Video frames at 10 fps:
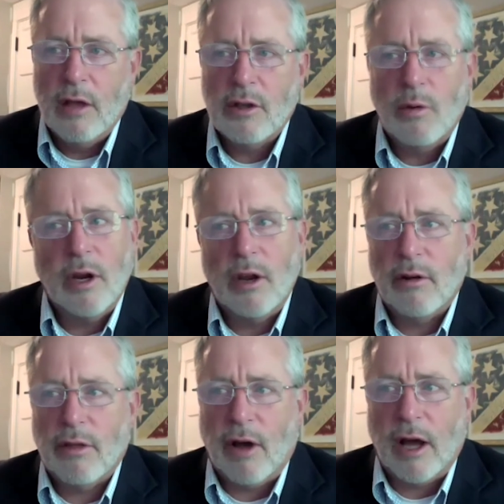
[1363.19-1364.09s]
So what are
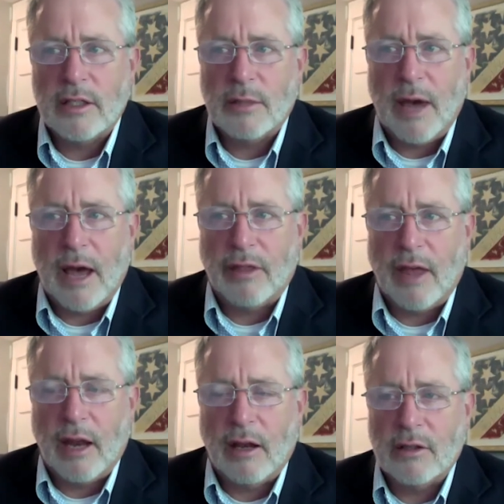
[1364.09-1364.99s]
your thoughts about
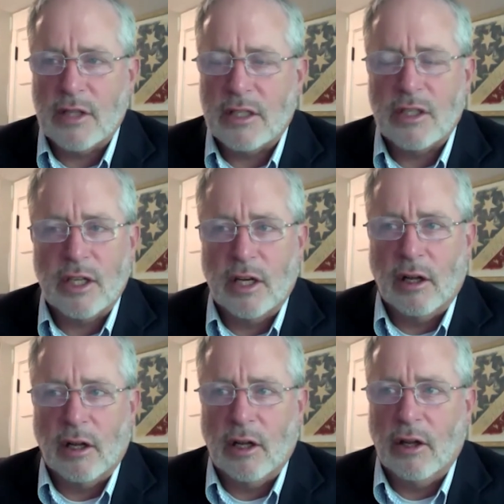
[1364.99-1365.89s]
that? Is it
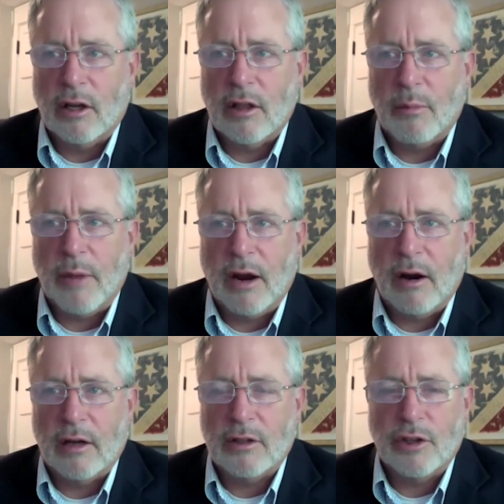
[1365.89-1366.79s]
still, look, the
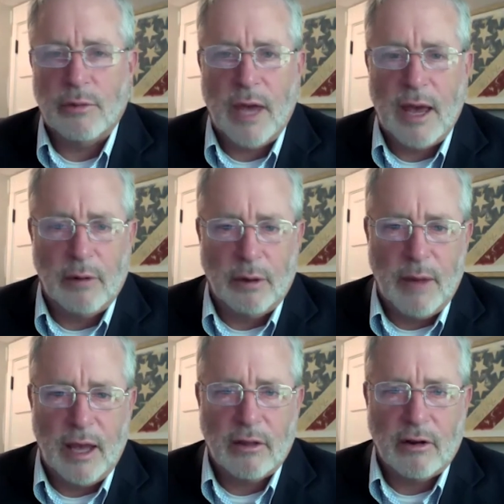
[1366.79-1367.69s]
parent should be able to
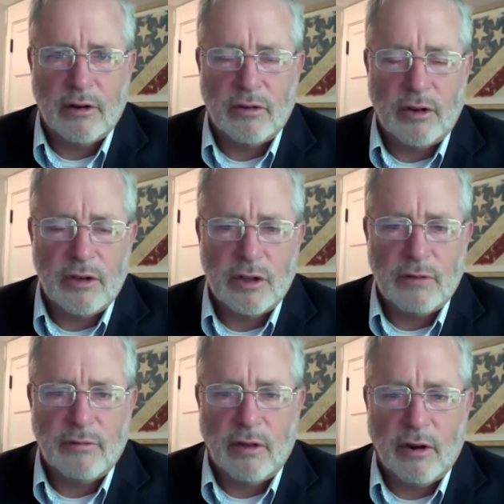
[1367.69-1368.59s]
make their
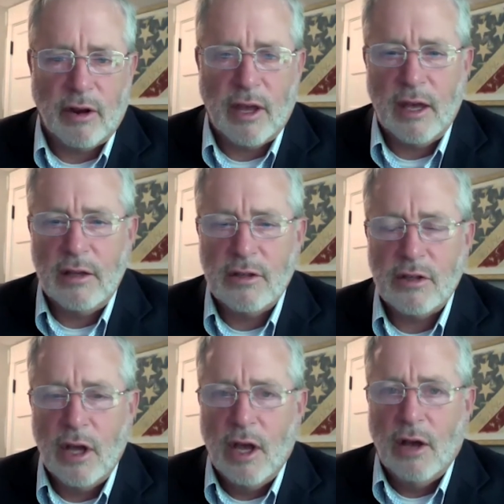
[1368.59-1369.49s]
decision for their kids,